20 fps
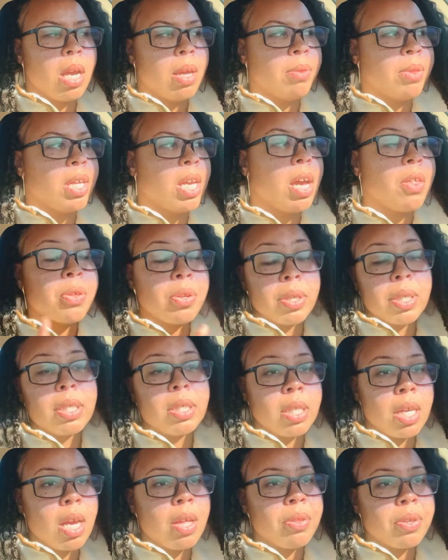the
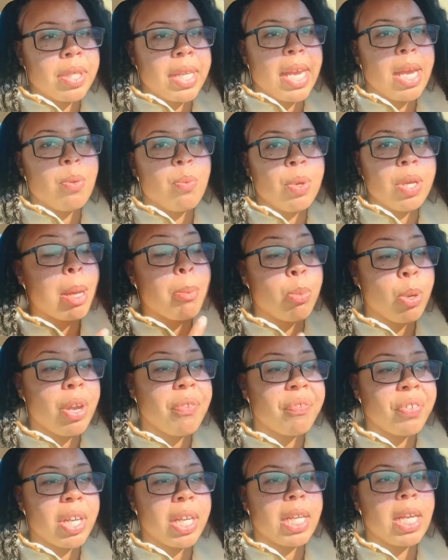the other day with my
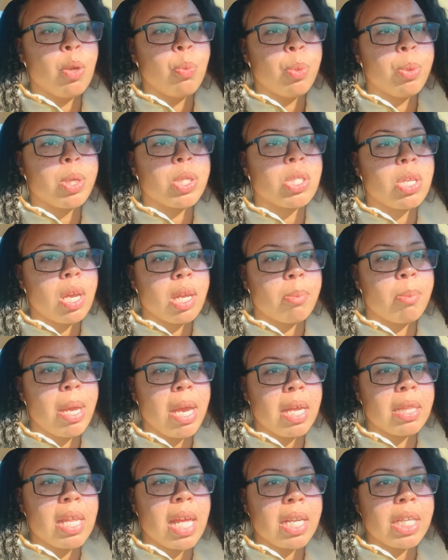boyfriend, and we were talking
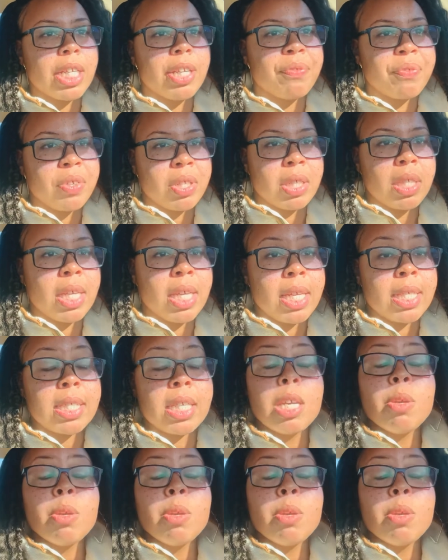about a lot of different things.